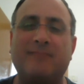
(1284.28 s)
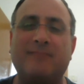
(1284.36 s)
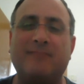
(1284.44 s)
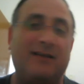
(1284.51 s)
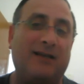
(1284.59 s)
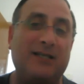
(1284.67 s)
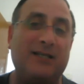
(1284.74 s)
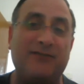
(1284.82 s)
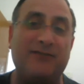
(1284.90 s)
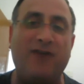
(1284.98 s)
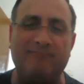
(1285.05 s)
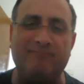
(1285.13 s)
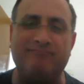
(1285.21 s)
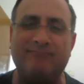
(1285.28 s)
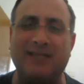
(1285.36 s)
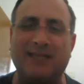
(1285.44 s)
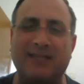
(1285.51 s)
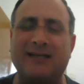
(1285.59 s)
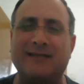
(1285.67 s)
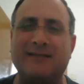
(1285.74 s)
is fun.
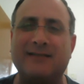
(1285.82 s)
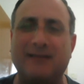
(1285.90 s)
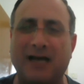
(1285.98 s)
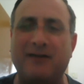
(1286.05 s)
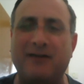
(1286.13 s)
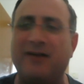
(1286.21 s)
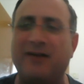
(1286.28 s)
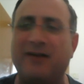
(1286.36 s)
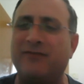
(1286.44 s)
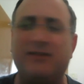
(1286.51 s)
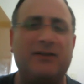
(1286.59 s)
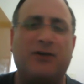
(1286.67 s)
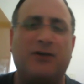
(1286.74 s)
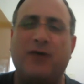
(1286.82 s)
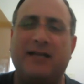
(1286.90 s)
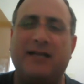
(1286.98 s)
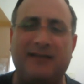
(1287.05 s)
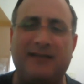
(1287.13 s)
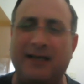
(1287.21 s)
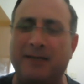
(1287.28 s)
Is a lot of a great
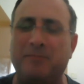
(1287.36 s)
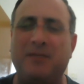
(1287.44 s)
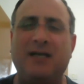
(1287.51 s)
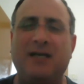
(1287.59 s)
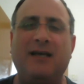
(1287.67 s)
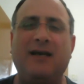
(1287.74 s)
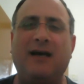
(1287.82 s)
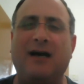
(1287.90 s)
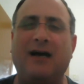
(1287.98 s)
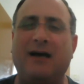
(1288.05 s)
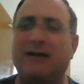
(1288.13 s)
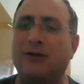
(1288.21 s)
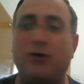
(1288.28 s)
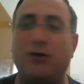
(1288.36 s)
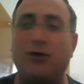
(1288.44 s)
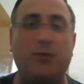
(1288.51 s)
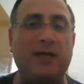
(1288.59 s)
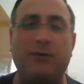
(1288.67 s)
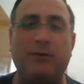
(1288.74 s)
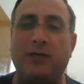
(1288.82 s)
team. Look, we
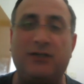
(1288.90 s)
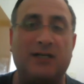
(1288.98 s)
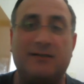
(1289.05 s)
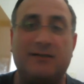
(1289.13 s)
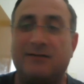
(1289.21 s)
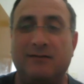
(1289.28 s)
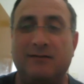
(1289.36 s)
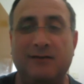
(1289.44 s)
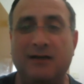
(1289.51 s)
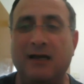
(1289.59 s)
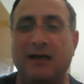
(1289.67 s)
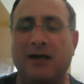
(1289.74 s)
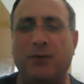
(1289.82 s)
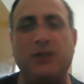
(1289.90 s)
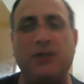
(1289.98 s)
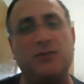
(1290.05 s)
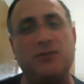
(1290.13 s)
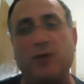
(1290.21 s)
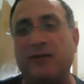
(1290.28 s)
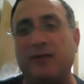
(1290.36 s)
just
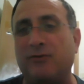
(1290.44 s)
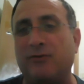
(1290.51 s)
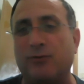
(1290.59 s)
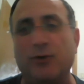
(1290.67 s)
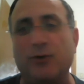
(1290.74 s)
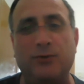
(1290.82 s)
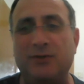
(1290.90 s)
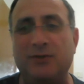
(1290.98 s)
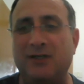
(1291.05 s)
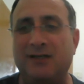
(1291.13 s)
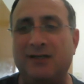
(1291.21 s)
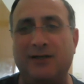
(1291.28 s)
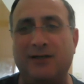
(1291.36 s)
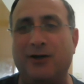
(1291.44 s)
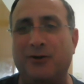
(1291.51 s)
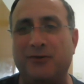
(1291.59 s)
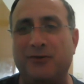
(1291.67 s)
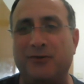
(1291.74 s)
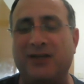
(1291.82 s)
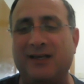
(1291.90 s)
went through,
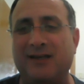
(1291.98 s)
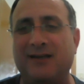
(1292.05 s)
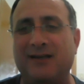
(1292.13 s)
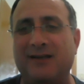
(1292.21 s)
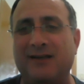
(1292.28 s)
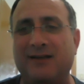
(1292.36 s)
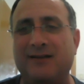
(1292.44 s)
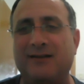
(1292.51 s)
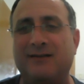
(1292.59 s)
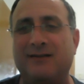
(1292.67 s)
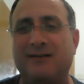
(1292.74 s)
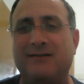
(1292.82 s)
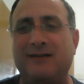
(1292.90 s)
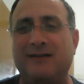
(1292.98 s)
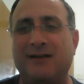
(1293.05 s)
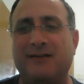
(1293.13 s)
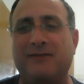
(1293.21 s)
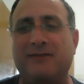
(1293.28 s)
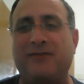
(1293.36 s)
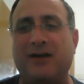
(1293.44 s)
the
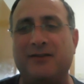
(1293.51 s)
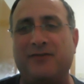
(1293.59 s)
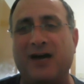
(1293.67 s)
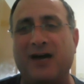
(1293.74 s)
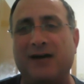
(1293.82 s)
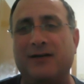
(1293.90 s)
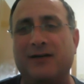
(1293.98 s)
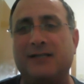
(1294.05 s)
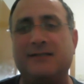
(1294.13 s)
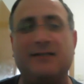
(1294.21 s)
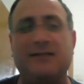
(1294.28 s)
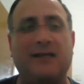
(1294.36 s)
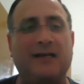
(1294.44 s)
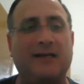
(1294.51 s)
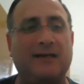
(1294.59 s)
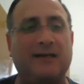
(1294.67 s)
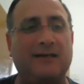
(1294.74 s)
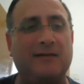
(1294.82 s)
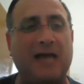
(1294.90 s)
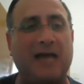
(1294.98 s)
virus,
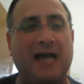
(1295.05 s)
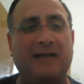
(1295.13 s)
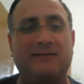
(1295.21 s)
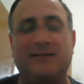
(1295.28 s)
and